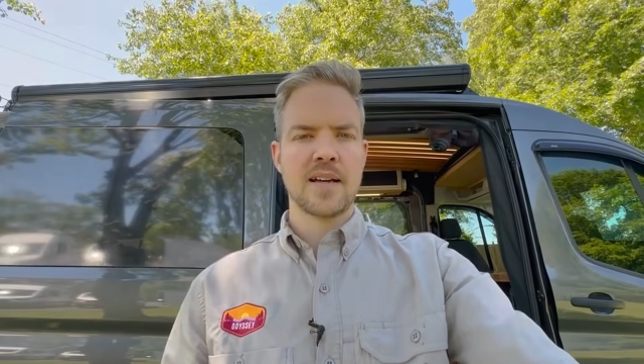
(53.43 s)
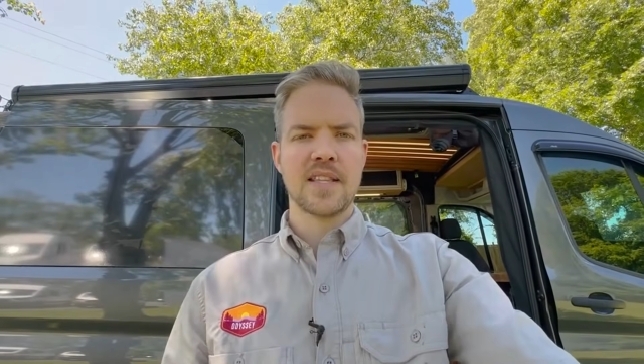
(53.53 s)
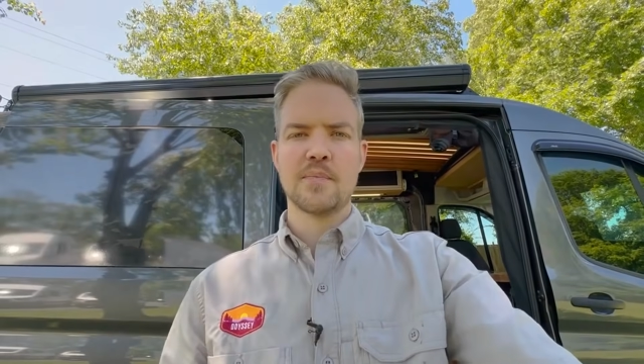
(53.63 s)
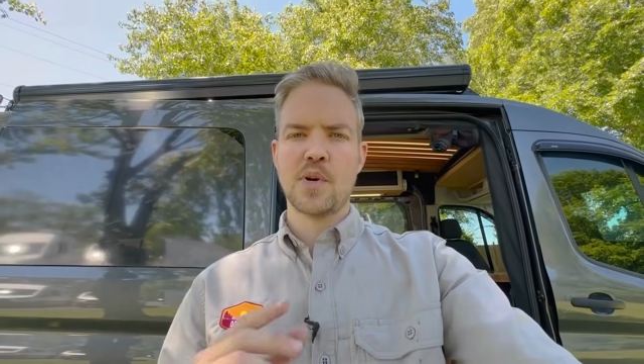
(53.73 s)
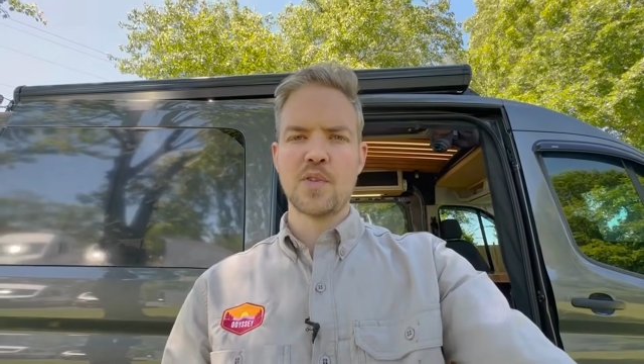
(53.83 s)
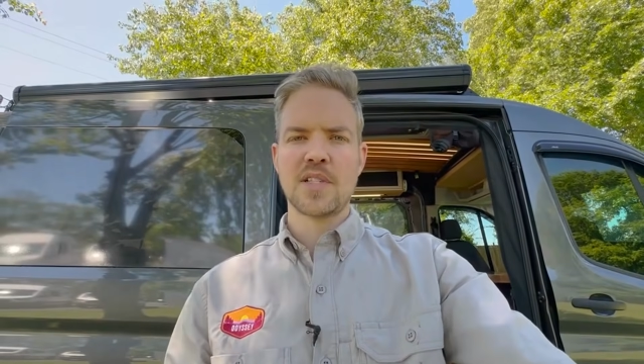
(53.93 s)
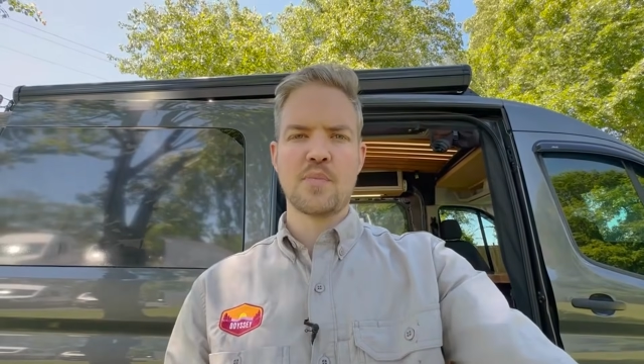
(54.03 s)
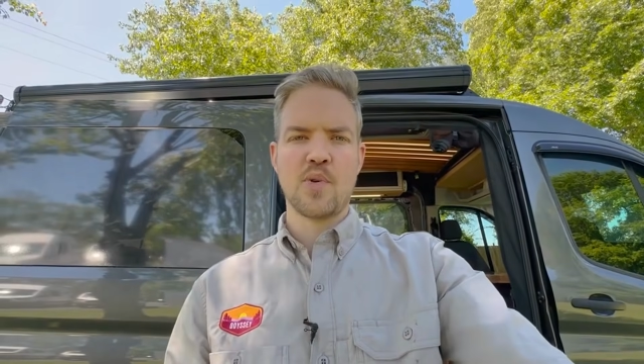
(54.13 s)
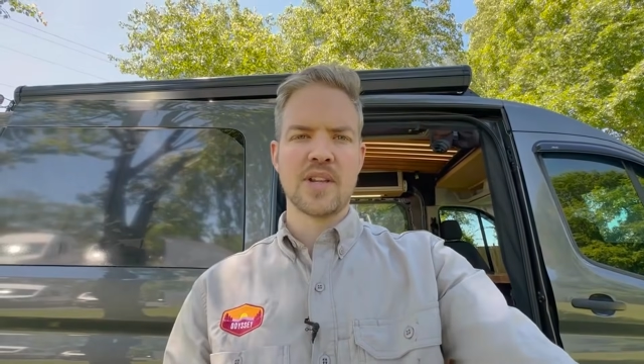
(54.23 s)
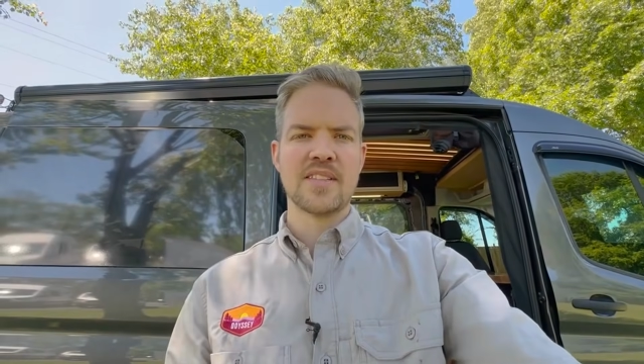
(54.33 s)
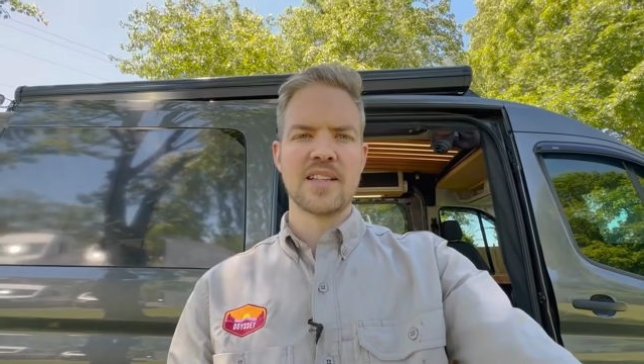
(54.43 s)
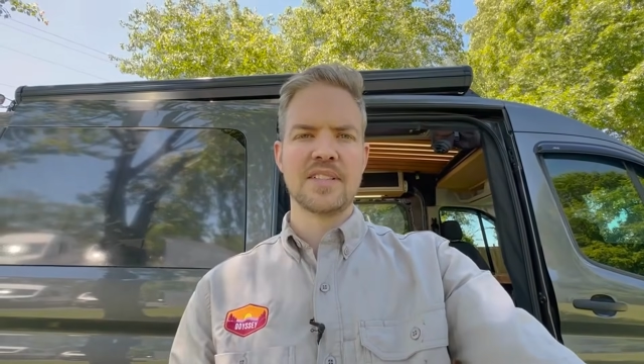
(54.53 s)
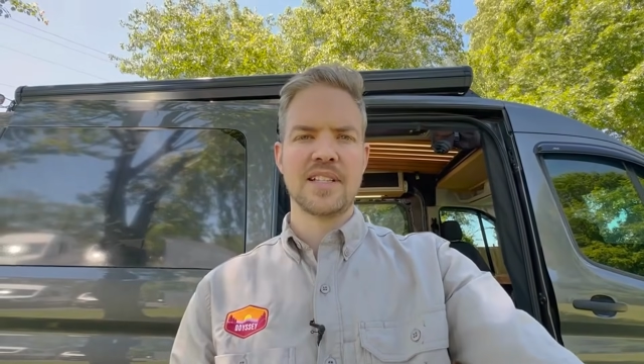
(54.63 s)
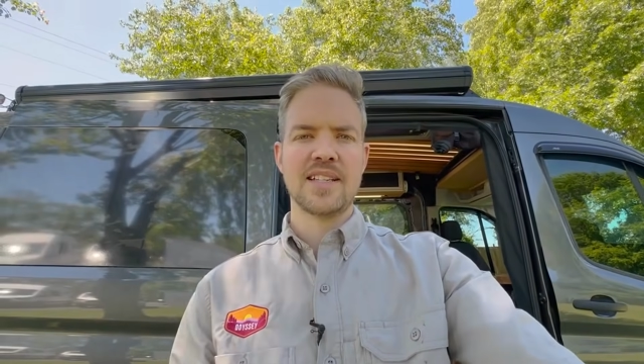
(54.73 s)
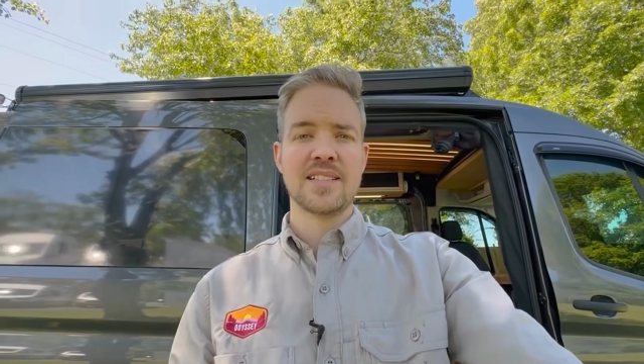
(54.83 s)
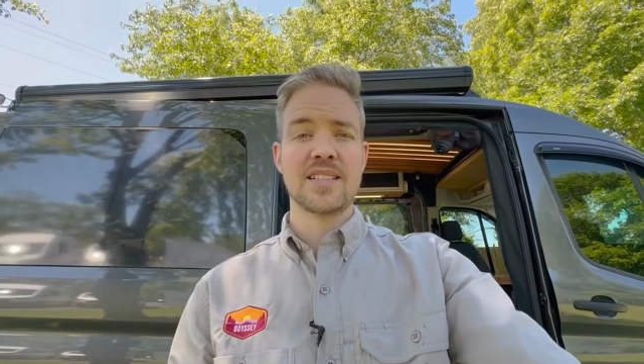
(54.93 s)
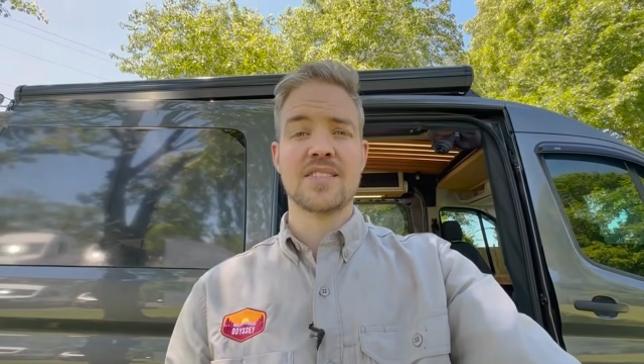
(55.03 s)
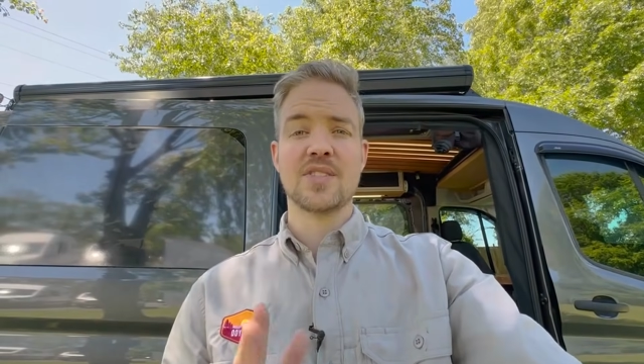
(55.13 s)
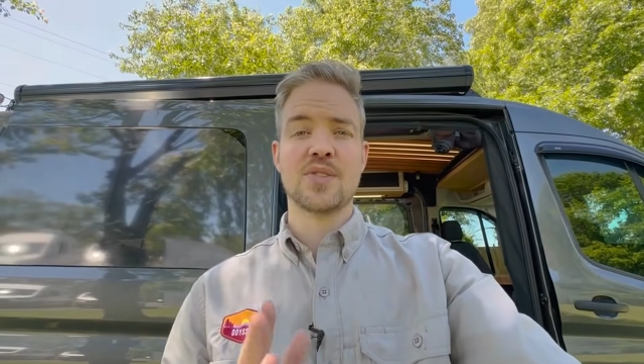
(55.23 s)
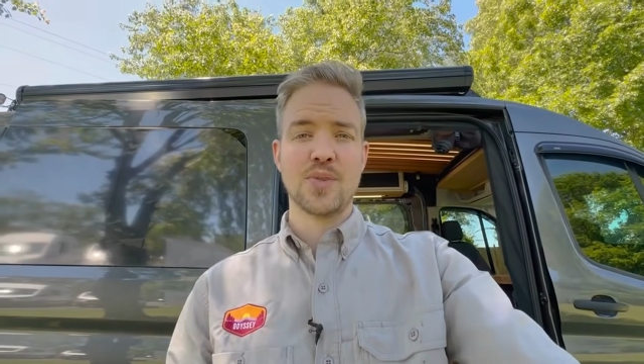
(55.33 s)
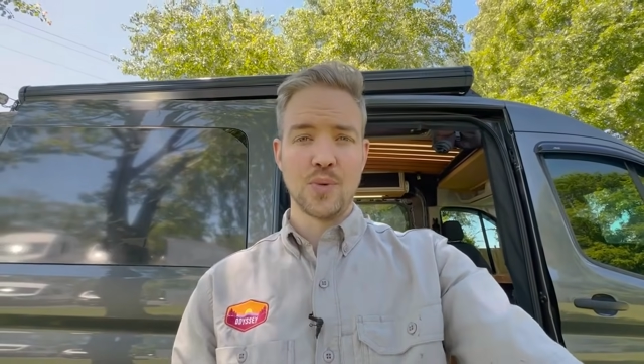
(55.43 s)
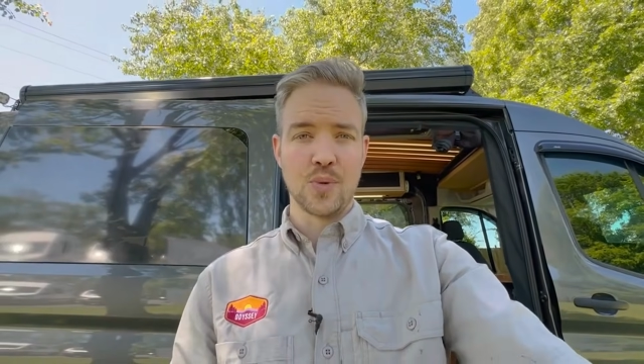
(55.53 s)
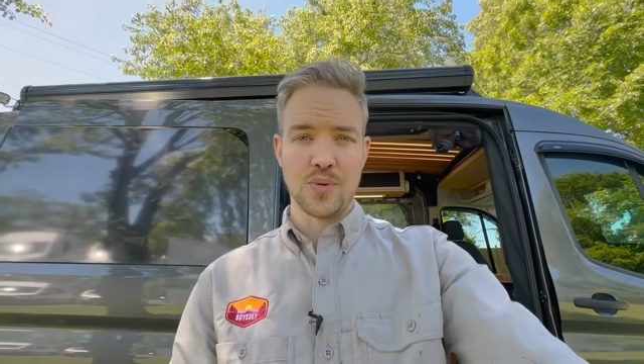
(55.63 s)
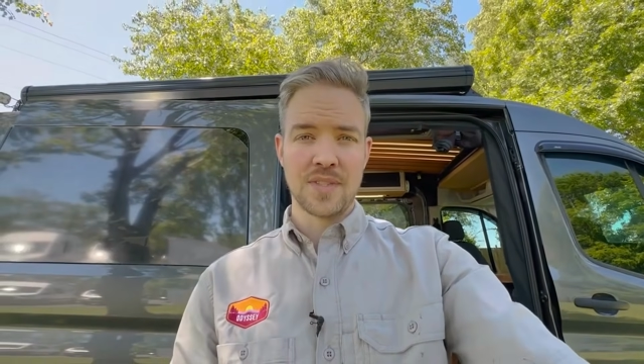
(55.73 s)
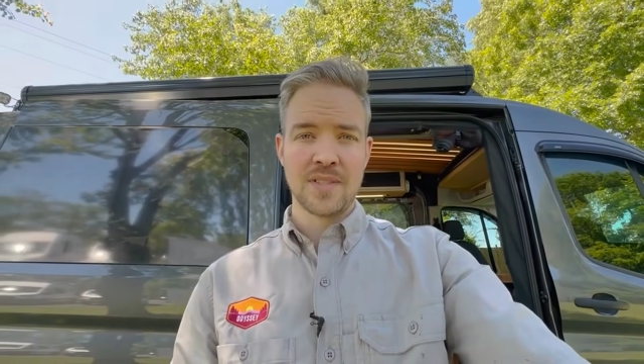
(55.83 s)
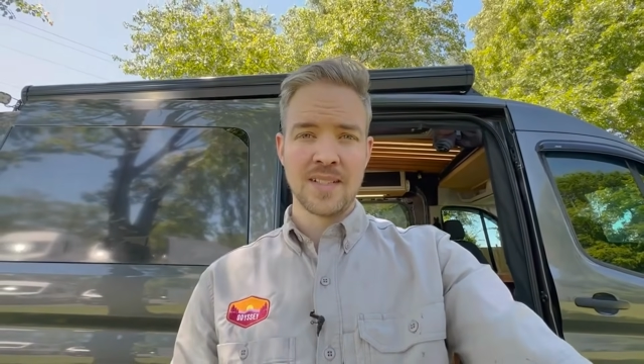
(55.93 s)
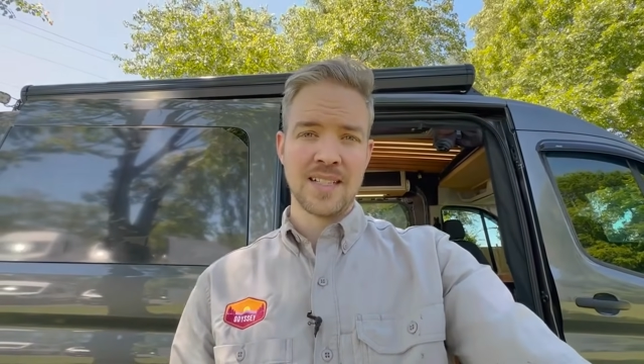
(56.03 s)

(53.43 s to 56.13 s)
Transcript: The most important thing on the list is the tools.